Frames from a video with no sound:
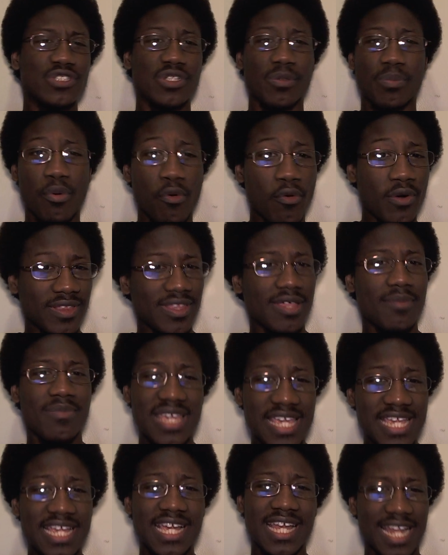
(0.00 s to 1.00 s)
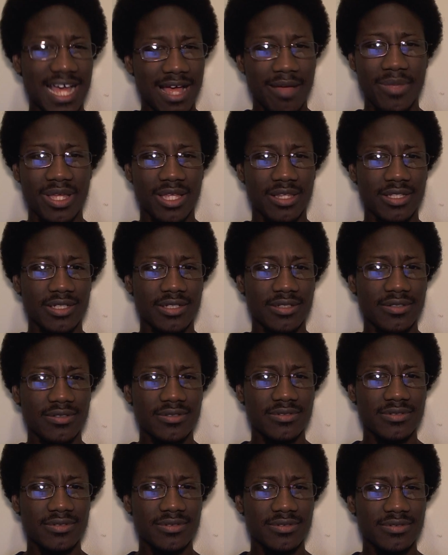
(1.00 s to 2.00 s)
support them economically.
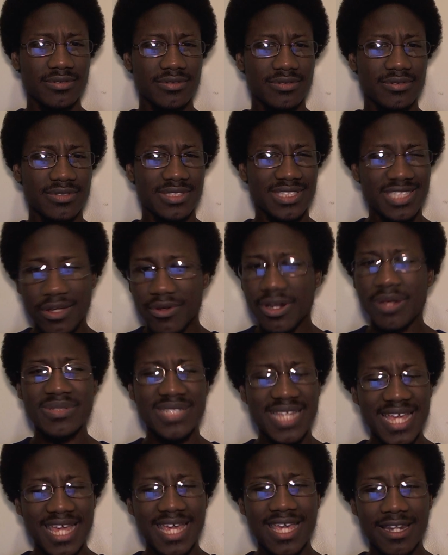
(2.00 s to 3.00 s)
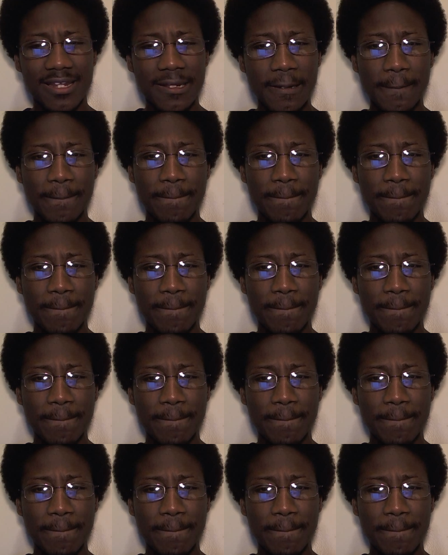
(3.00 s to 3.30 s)
See what I'm saying?